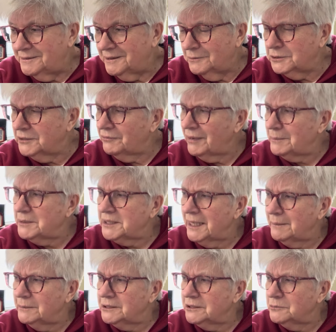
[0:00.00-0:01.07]
was the famous
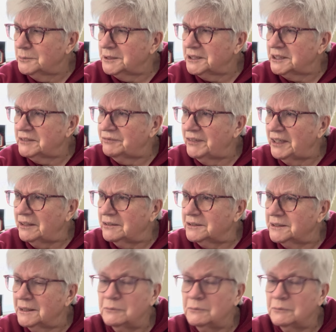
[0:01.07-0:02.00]
Amos or Mrs. Fields?